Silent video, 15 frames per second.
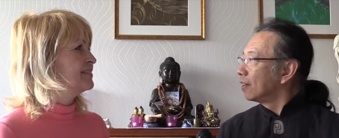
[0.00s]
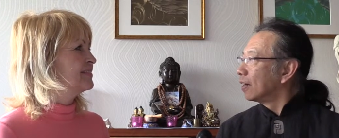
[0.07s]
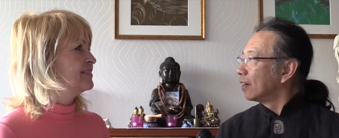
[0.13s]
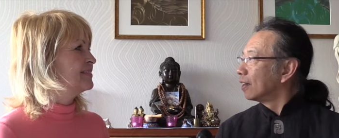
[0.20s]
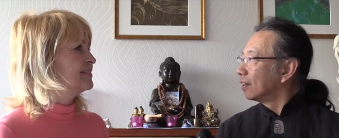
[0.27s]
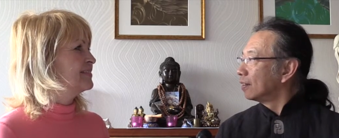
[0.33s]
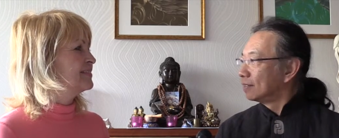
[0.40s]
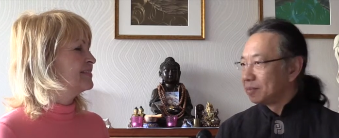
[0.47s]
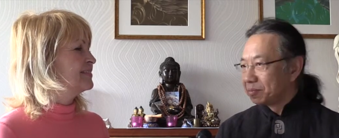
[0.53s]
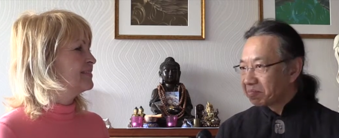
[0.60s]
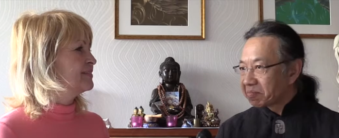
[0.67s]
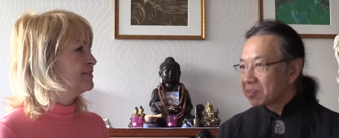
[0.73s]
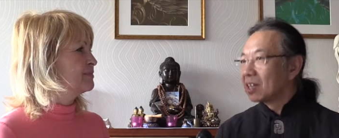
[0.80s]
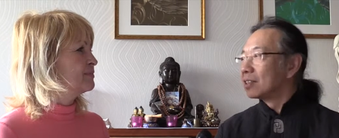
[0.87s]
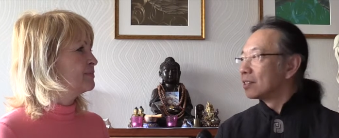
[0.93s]
Speaker 1: the,
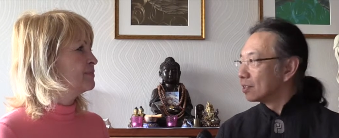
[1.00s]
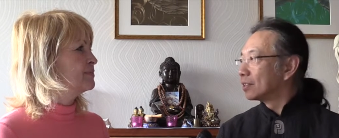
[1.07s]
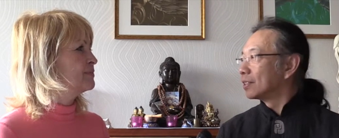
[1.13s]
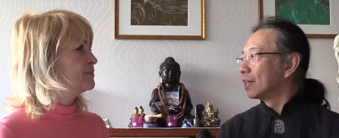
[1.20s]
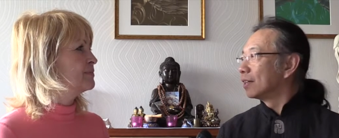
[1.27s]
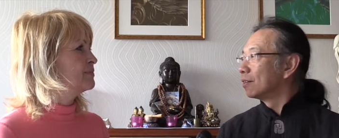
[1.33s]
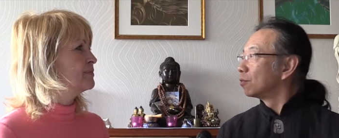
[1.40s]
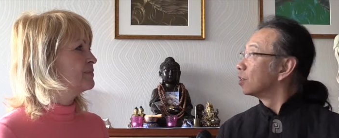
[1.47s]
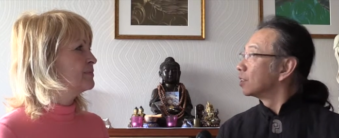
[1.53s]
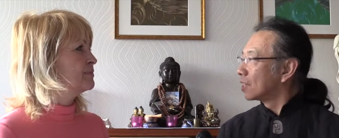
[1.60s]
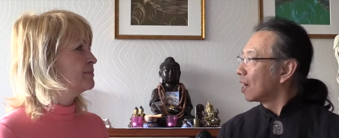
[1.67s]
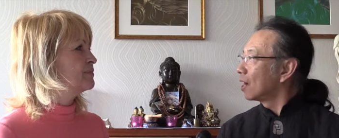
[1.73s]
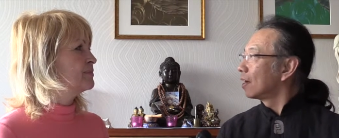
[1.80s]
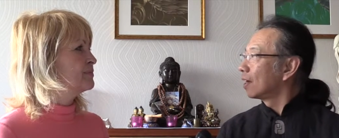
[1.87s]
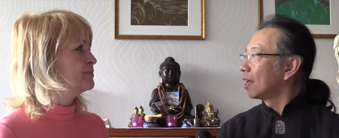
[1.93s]
say,
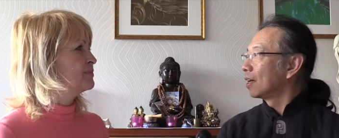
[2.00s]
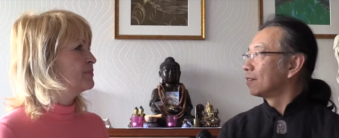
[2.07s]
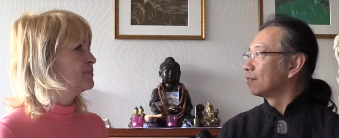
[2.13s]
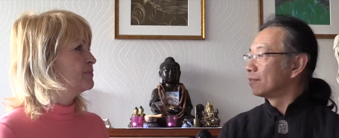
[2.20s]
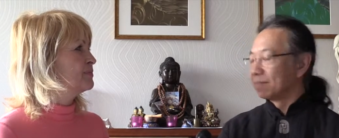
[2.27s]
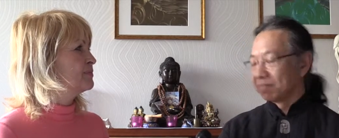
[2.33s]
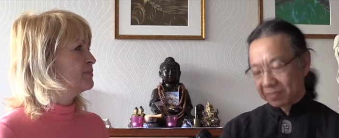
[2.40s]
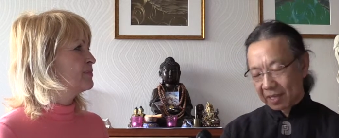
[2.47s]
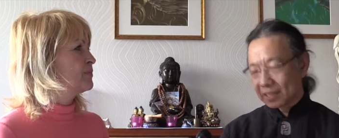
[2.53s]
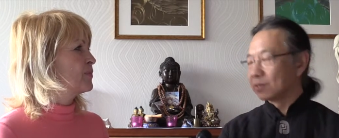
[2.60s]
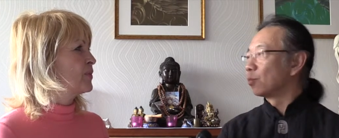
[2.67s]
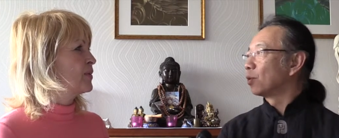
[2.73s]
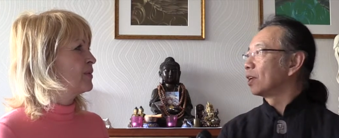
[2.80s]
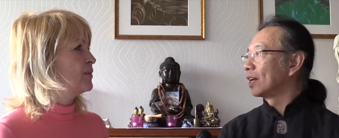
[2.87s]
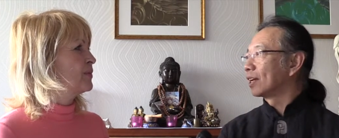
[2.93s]
retired life. That's
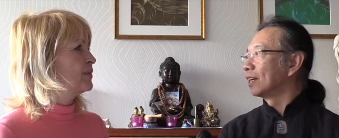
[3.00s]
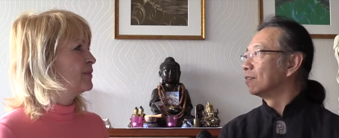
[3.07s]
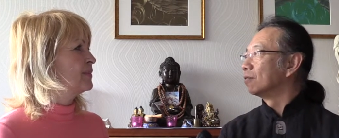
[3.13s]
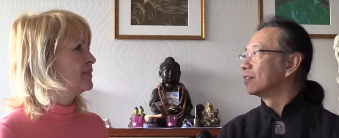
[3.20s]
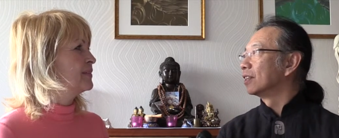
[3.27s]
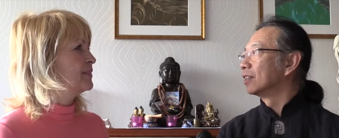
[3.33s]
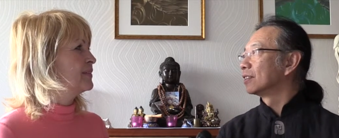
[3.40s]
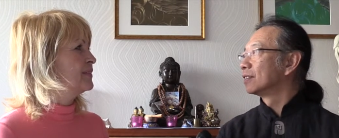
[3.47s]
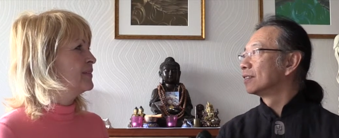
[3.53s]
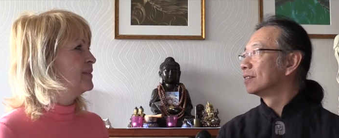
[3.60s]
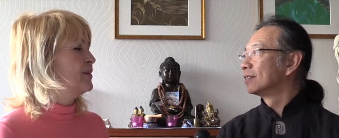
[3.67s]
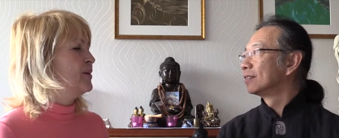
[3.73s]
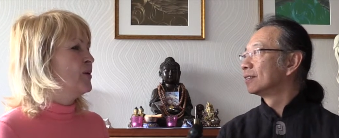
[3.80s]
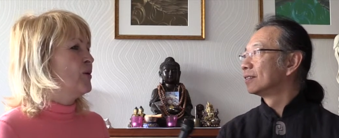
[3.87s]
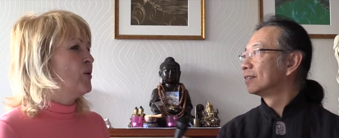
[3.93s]
what I can read.
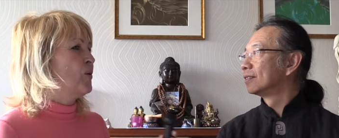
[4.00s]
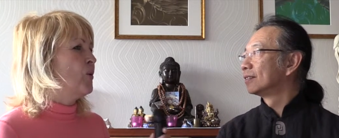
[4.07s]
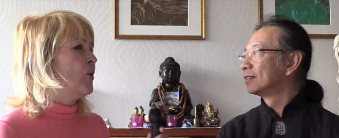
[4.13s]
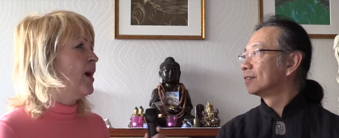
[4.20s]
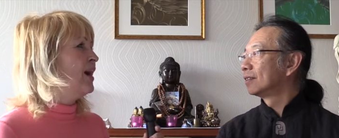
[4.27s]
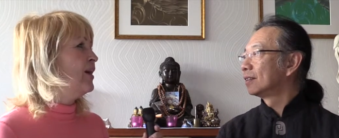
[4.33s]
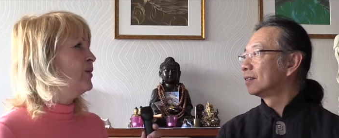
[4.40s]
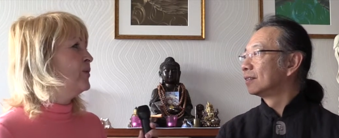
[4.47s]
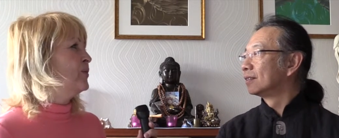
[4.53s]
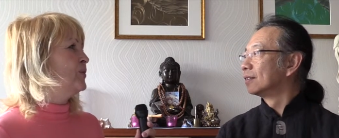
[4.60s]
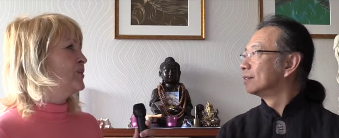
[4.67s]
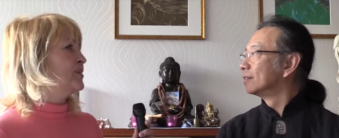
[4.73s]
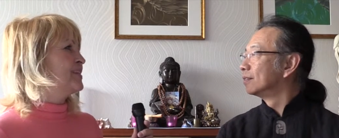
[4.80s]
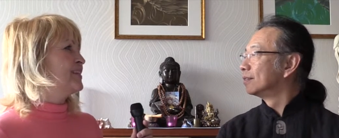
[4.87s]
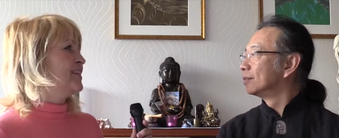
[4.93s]

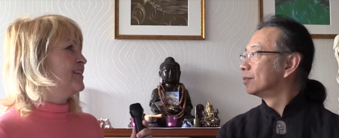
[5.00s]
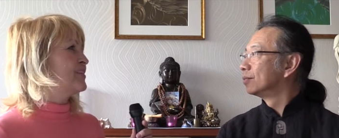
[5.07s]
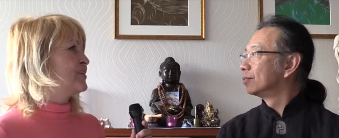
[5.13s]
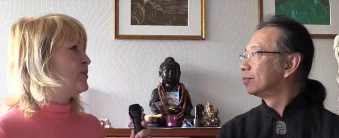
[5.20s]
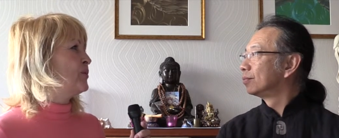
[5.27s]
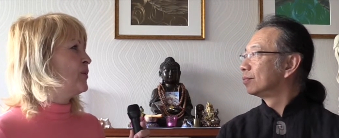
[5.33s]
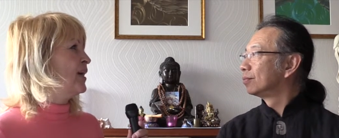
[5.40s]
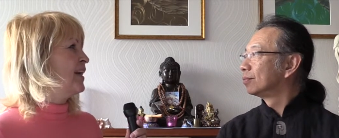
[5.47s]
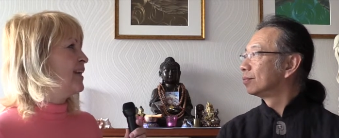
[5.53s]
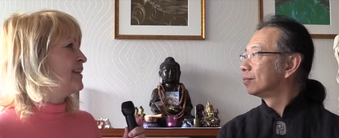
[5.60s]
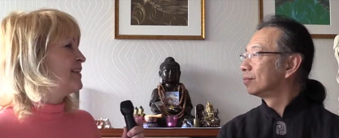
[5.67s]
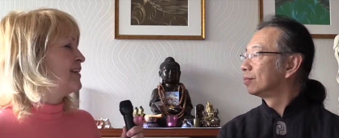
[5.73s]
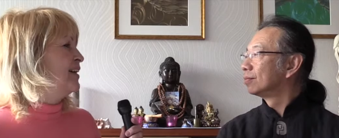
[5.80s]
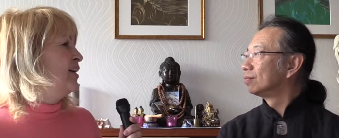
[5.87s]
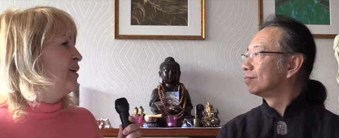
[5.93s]
Speaker 2: Wow, that's
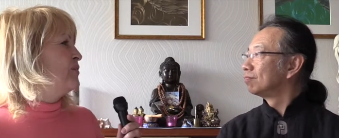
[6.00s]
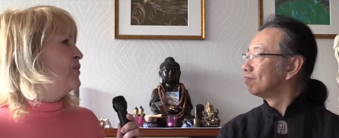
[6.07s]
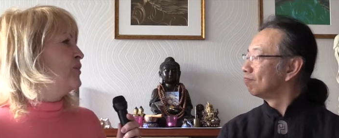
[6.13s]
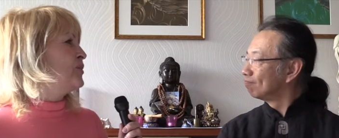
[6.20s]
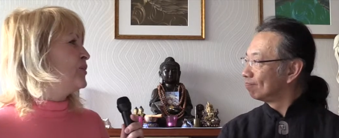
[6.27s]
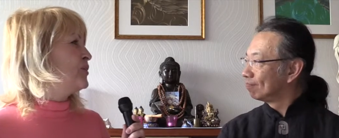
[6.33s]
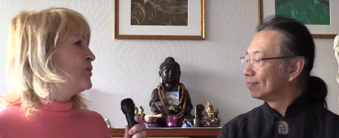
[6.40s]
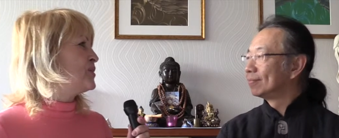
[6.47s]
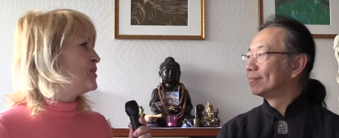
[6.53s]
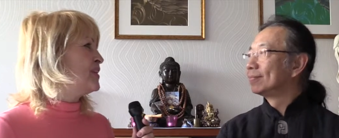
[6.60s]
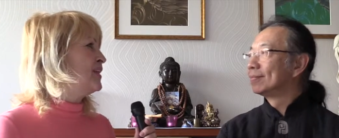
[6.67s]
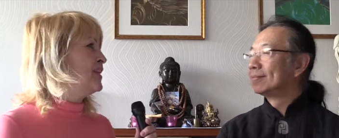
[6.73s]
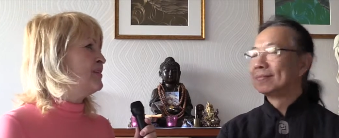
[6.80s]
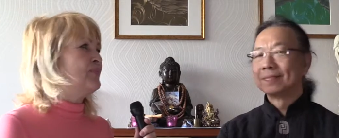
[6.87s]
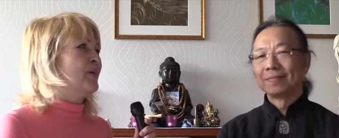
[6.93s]
great. What do you
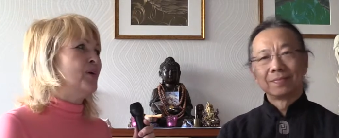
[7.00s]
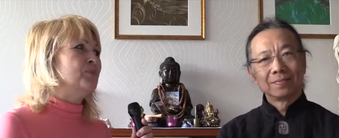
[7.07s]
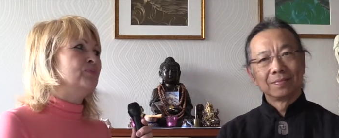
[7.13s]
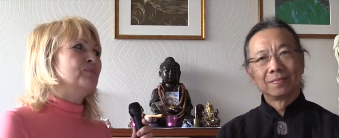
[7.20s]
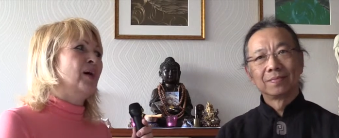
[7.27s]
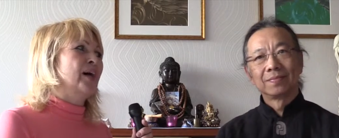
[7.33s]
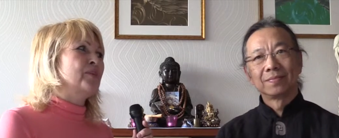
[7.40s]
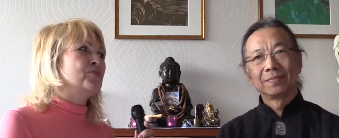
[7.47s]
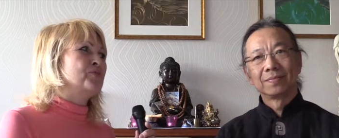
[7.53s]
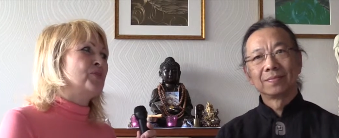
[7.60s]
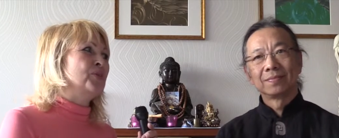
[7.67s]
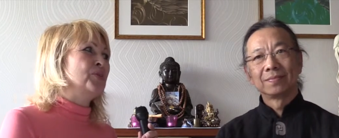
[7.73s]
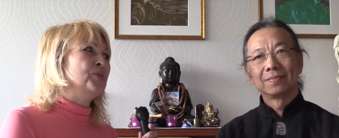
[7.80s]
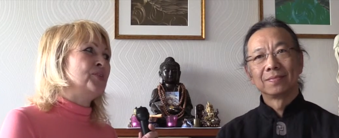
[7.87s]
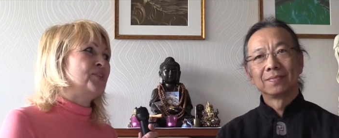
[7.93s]
think about my
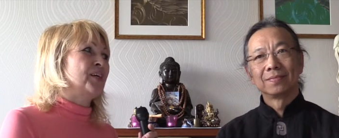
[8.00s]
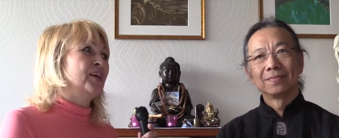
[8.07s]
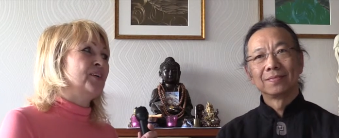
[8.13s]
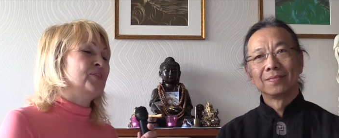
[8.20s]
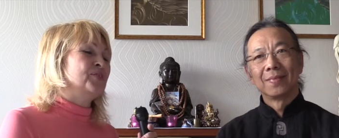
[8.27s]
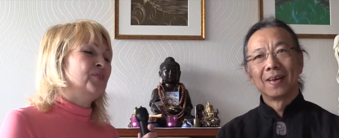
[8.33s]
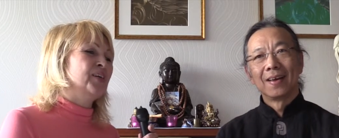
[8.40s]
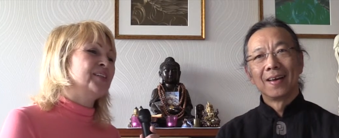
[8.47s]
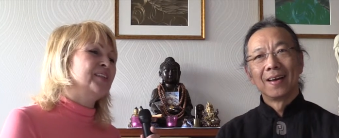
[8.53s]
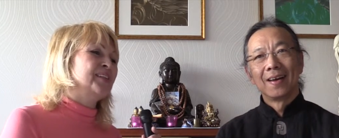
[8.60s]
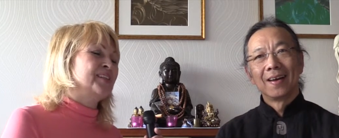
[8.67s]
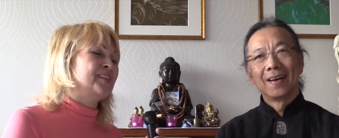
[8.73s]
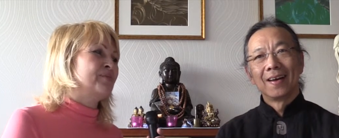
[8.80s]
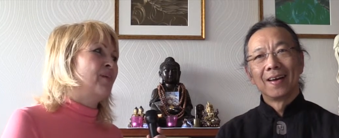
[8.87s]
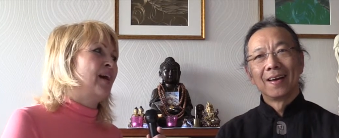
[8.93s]
future? What
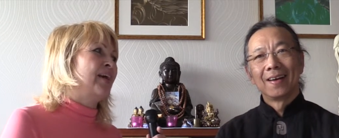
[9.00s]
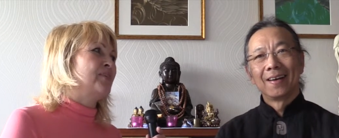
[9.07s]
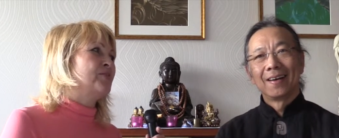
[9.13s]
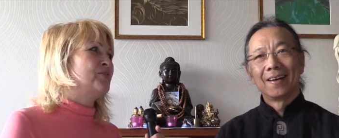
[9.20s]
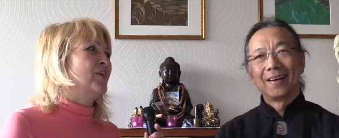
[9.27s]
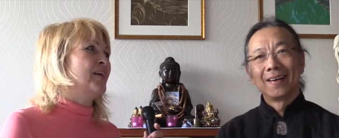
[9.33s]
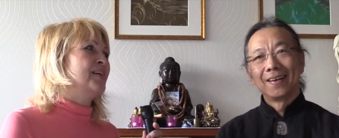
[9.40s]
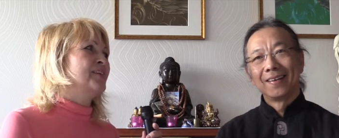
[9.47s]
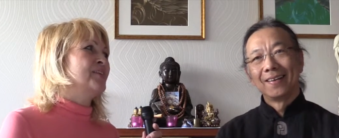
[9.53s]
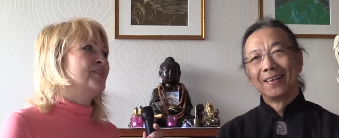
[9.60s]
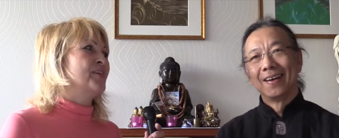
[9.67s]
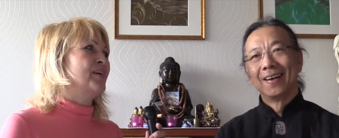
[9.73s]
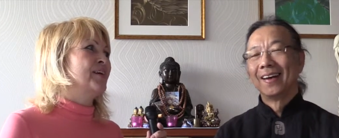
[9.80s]
is my face